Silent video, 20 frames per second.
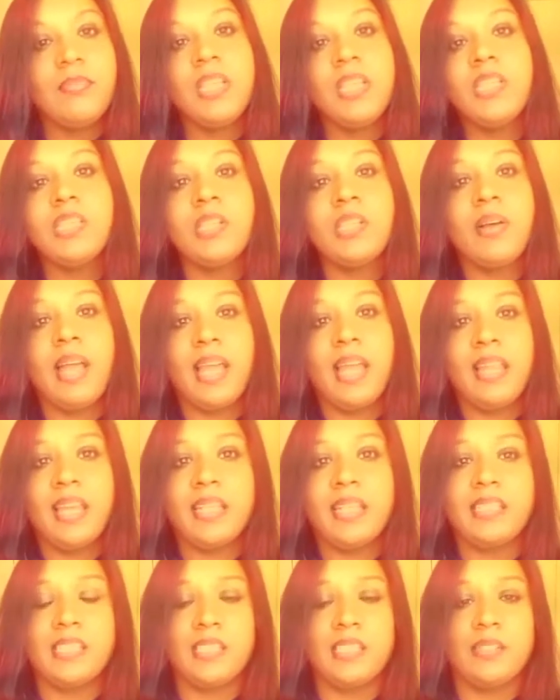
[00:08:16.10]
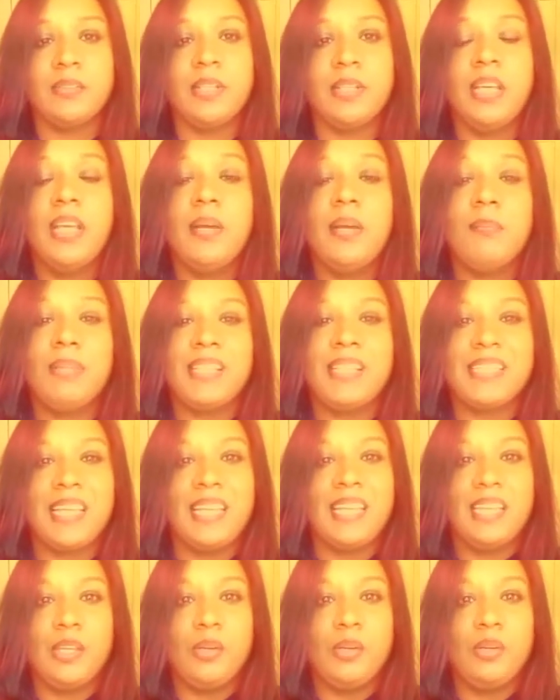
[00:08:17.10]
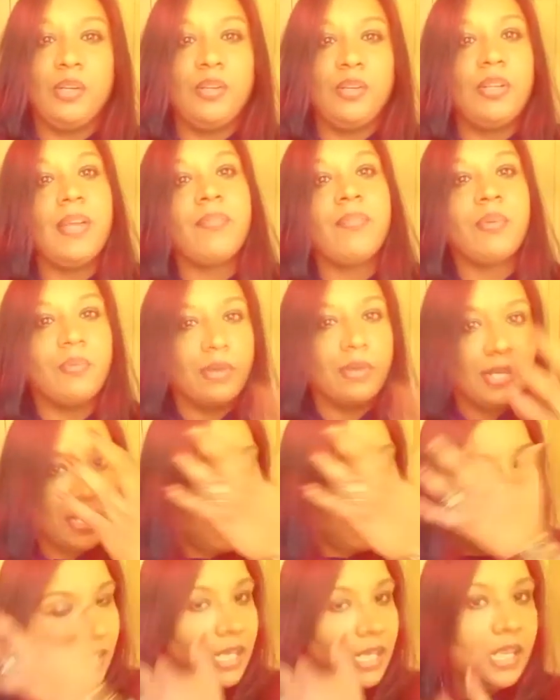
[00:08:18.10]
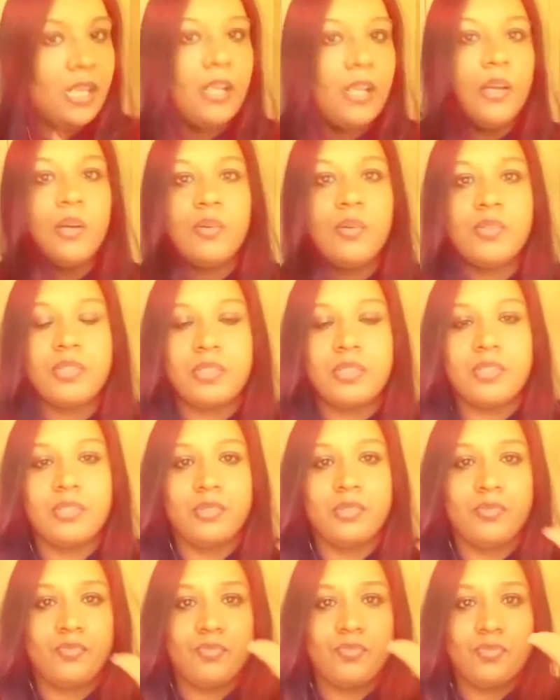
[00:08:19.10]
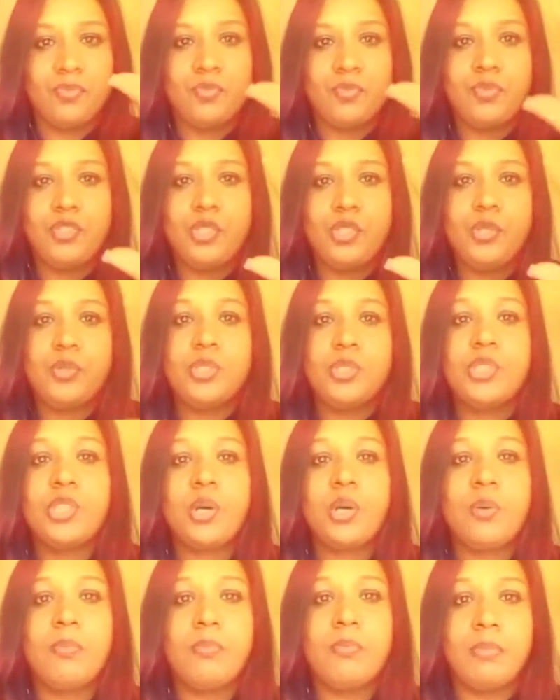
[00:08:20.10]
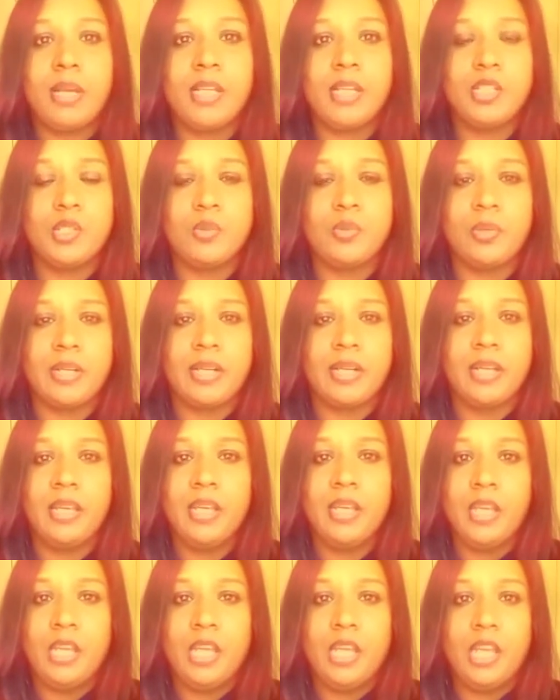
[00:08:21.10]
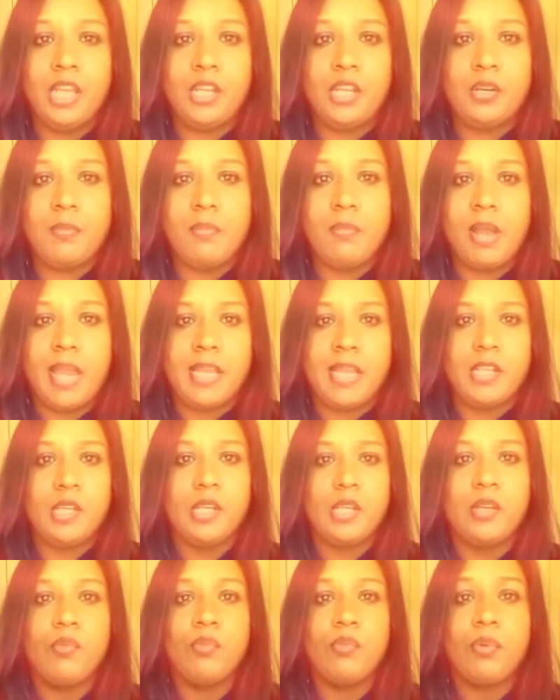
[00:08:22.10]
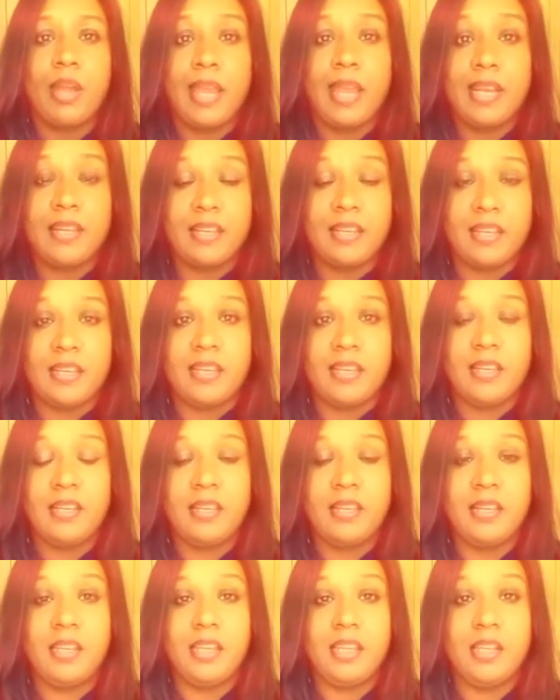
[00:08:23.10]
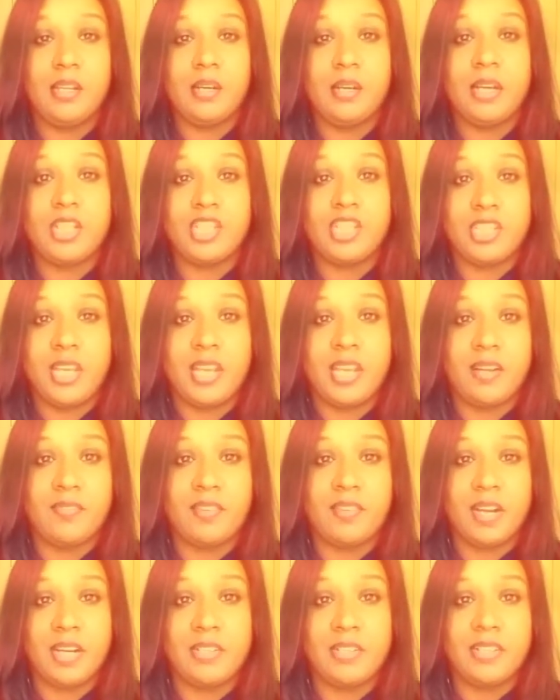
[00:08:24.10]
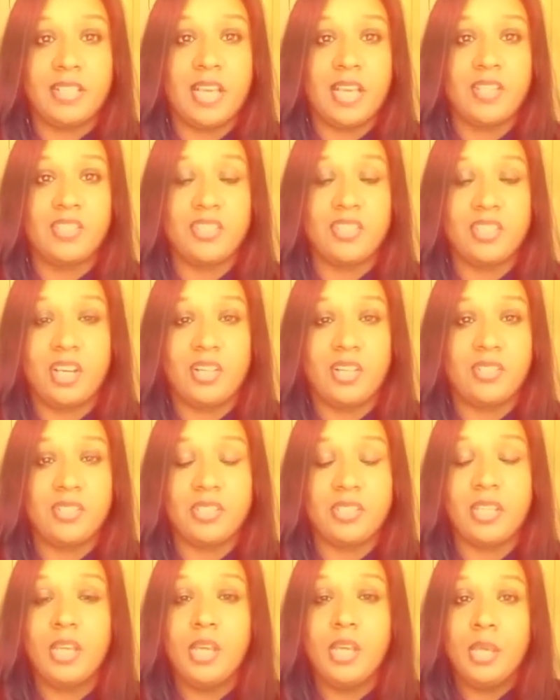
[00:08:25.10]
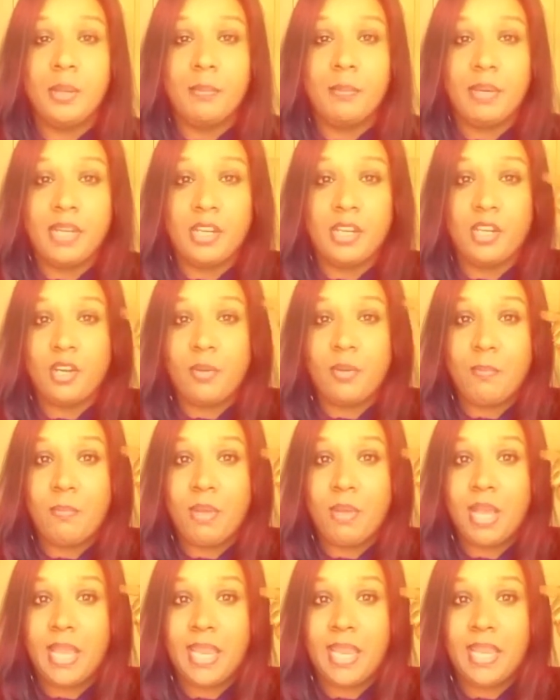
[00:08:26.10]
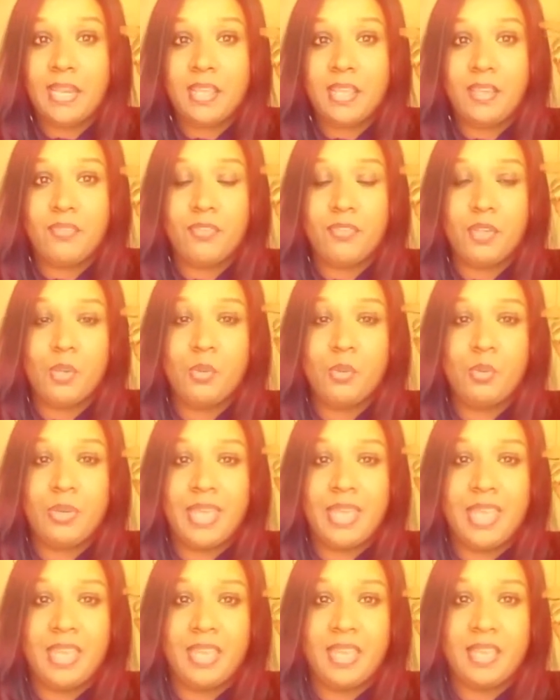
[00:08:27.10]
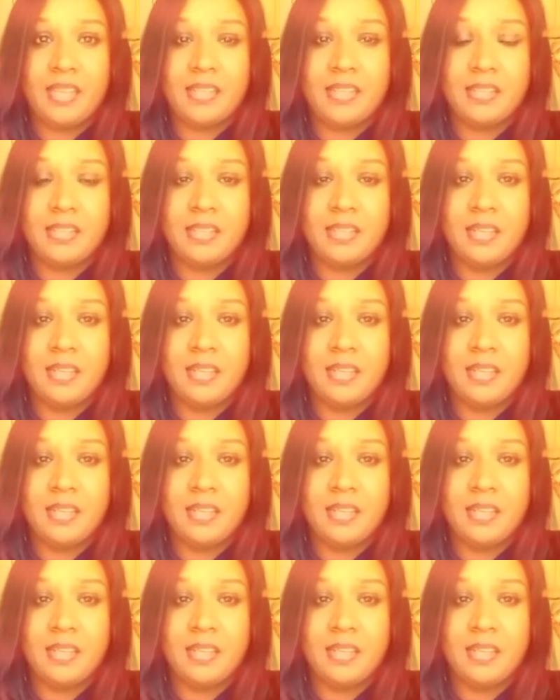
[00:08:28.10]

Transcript: So I like to, plus you never want to, do so much where in your mind you can write a check for $100,000, but in your mind, if you can't